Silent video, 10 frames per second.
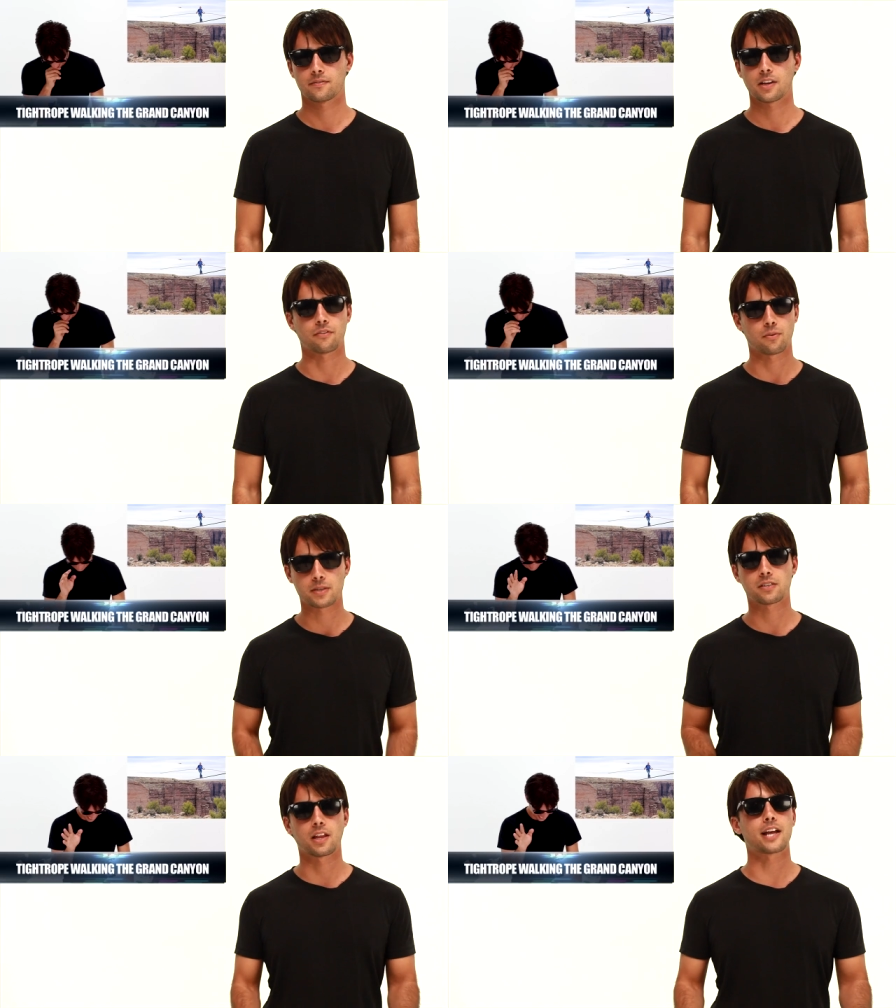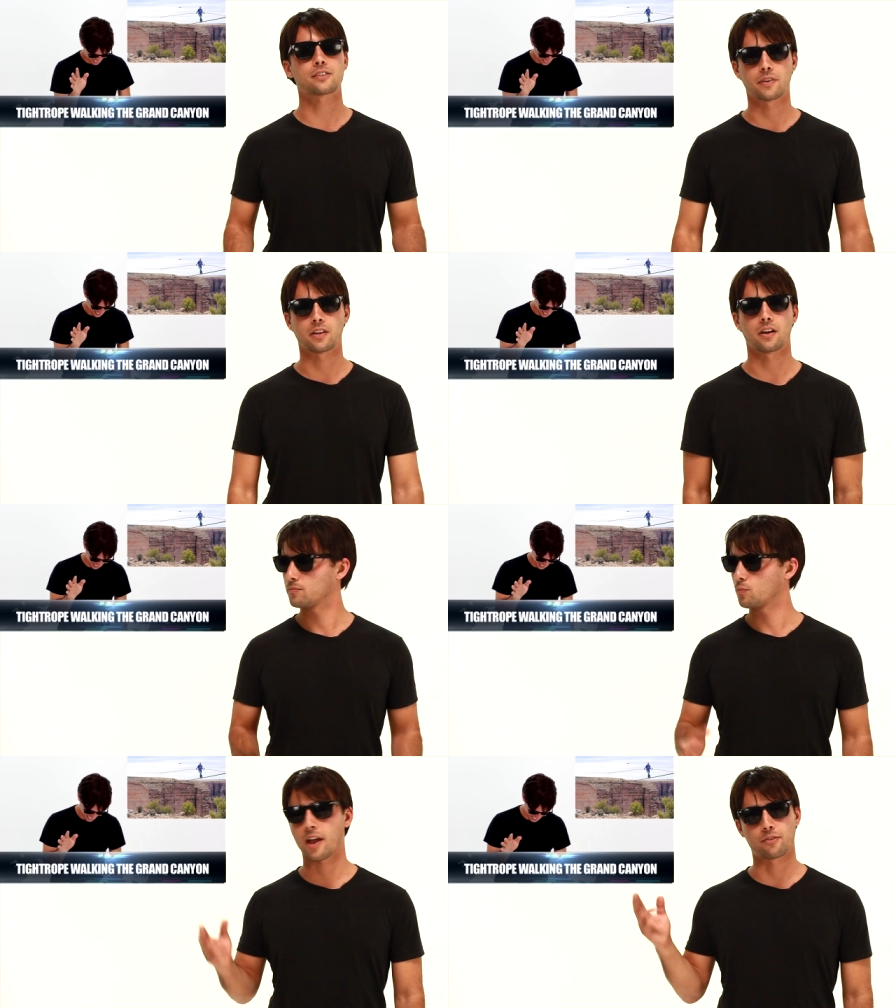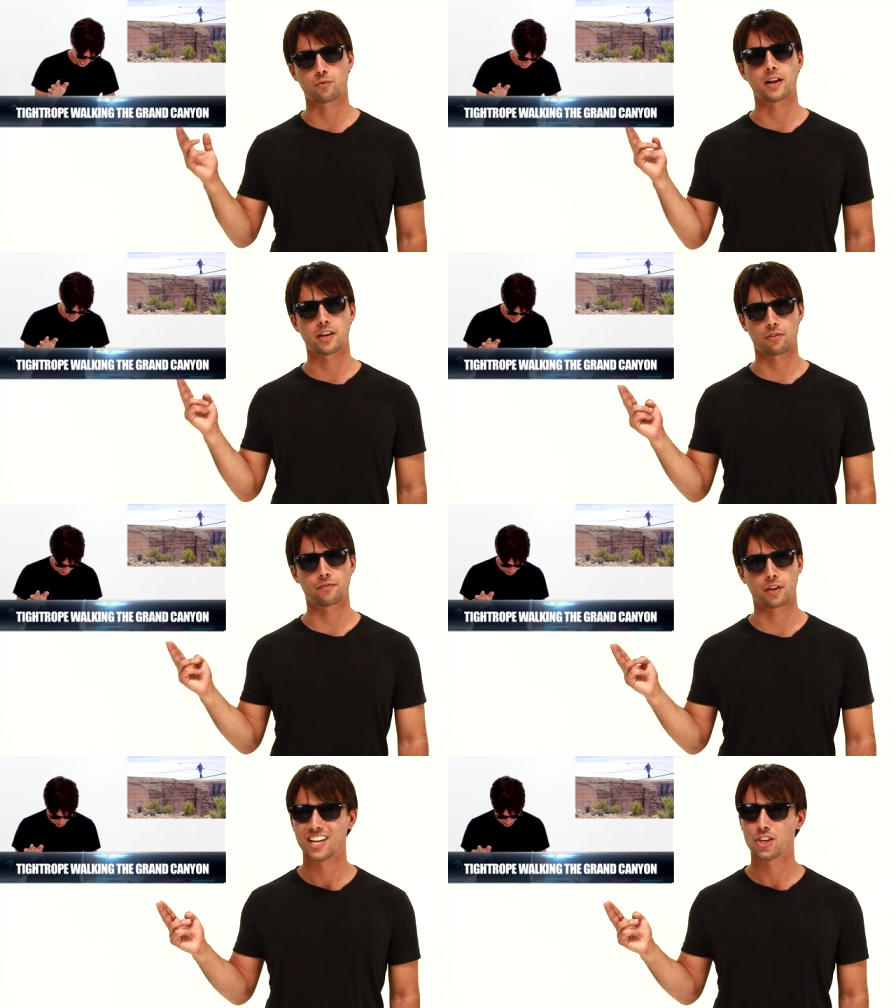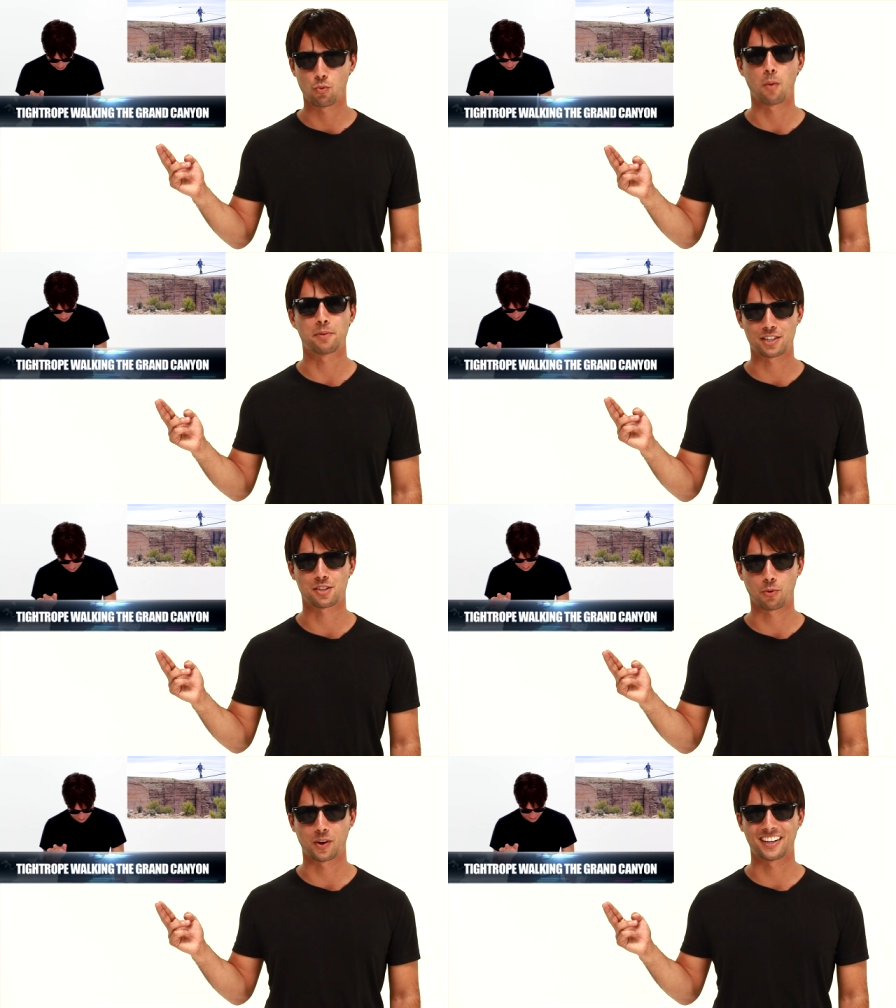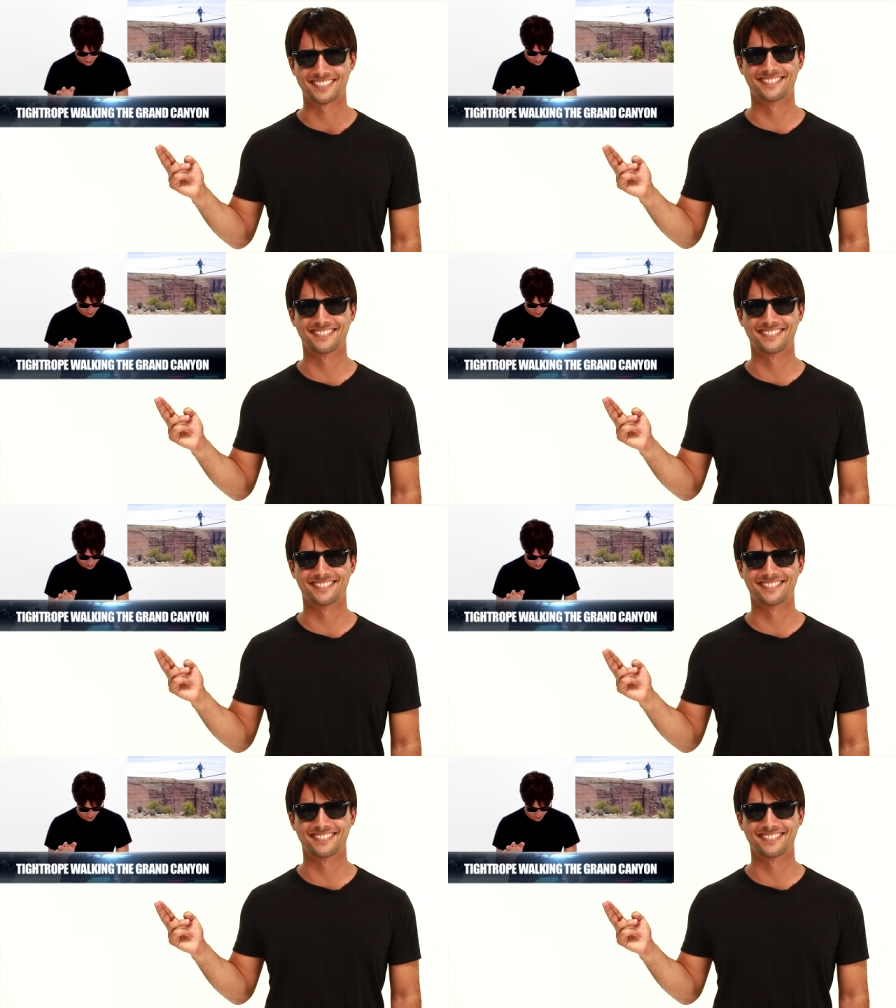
Now if you missed the last video, we have it right here for you. You won't be disappointed.